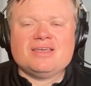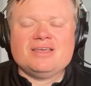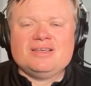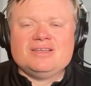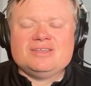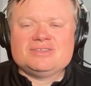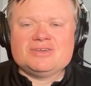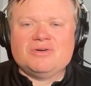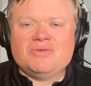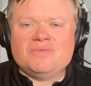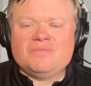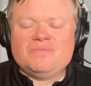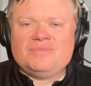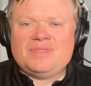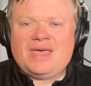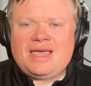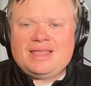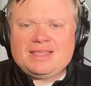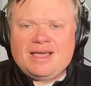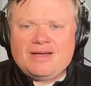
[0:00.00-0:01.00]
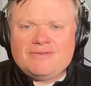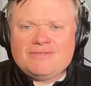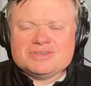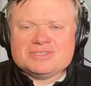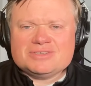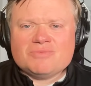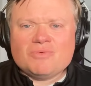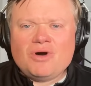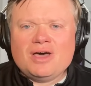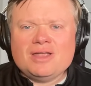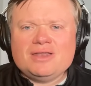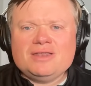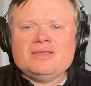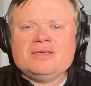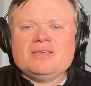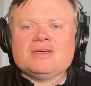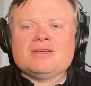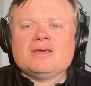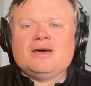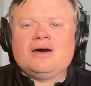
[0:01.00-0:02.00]
So that covers
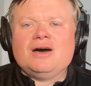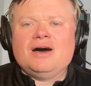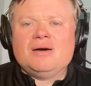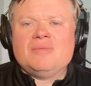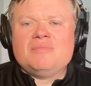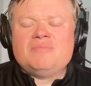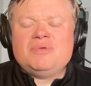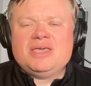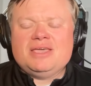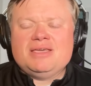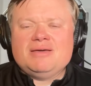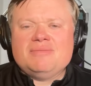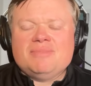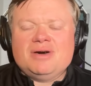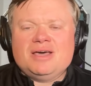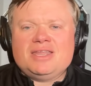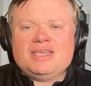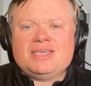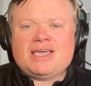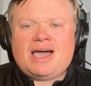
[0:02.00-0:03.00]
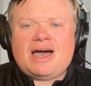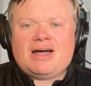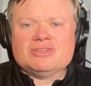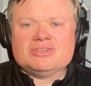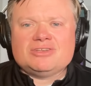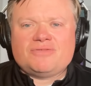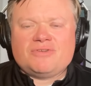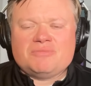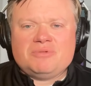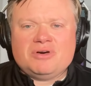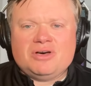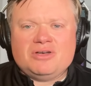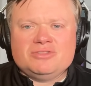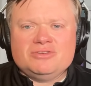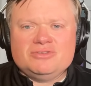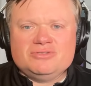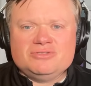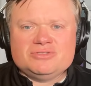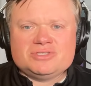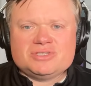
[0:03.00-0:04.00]
one uh, big money college football
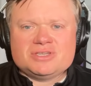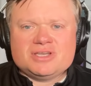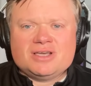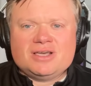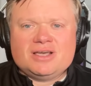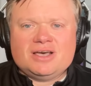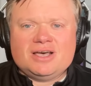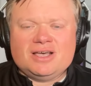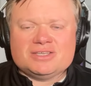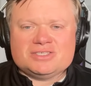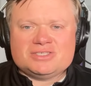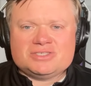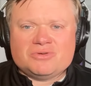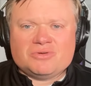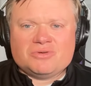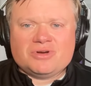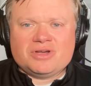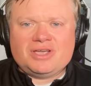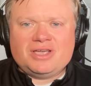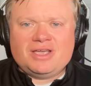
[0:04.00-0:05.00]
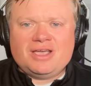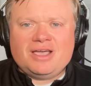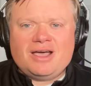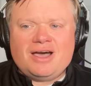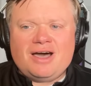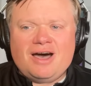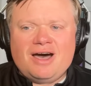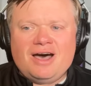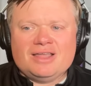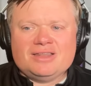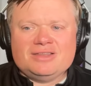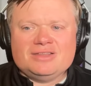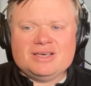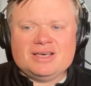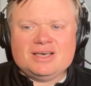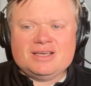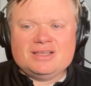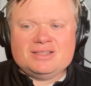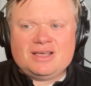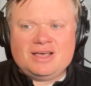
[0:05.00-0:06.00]
news uh, story on
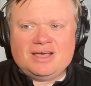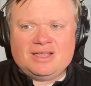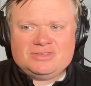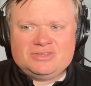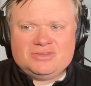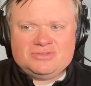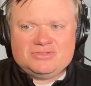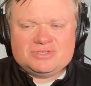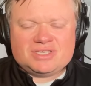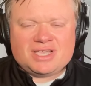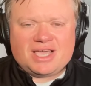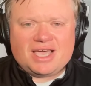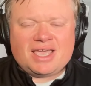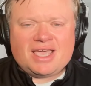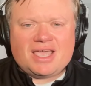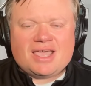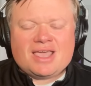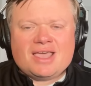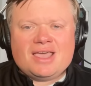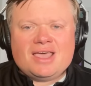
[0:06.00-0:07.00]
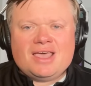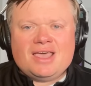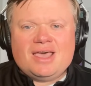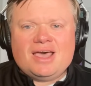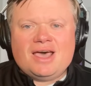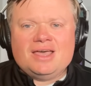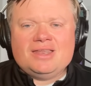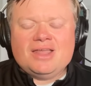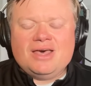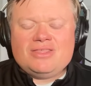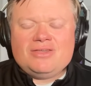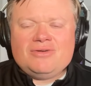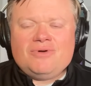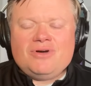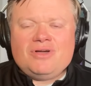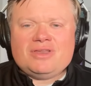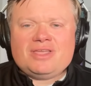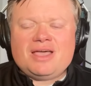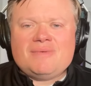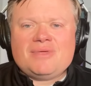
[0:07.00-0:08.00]
uh, on Tuesday. Another
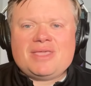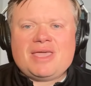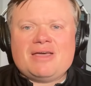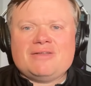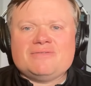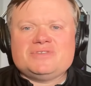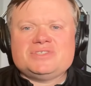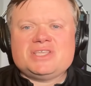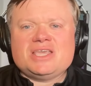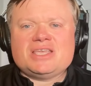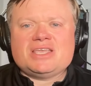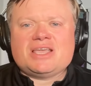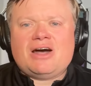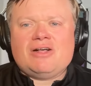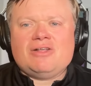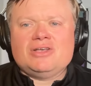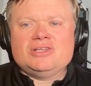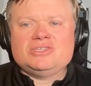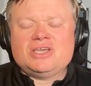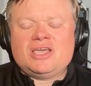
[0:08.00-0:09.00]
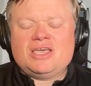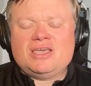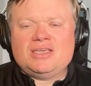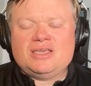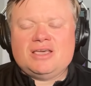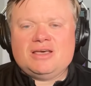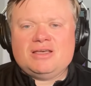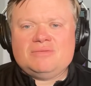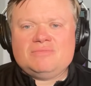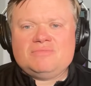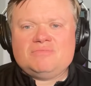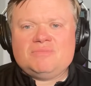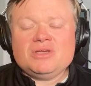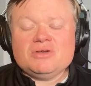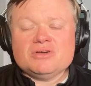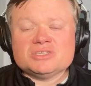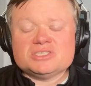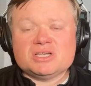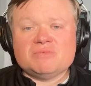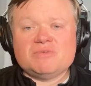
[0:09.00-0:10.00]
one coming out of State College, a uh,
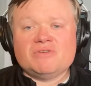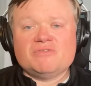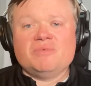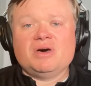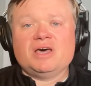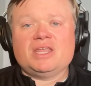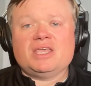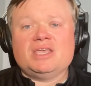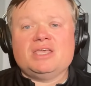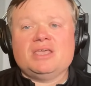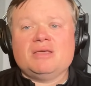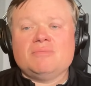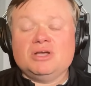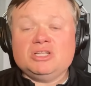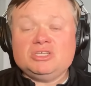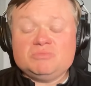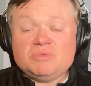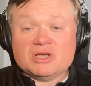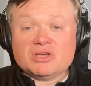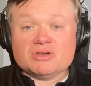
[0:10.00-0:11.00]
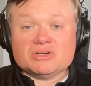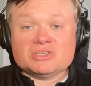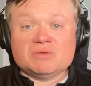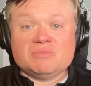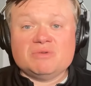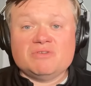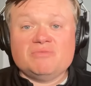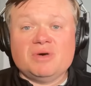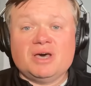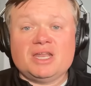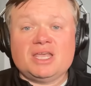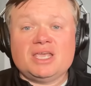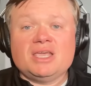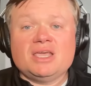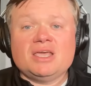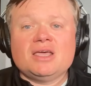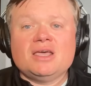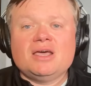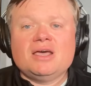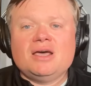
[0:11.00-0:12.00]
bigger sum of money, much bigger sum of money.
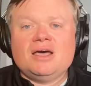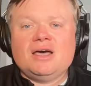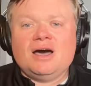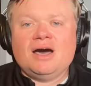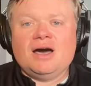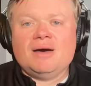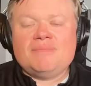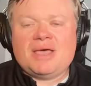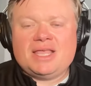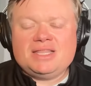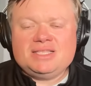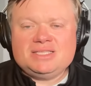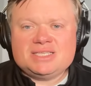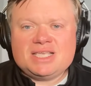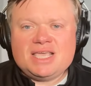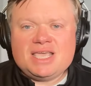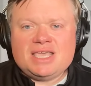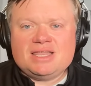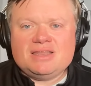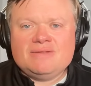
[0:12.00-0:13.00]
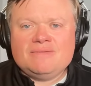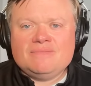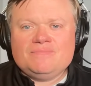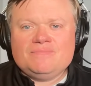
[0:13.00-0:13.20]
Uh, Penn State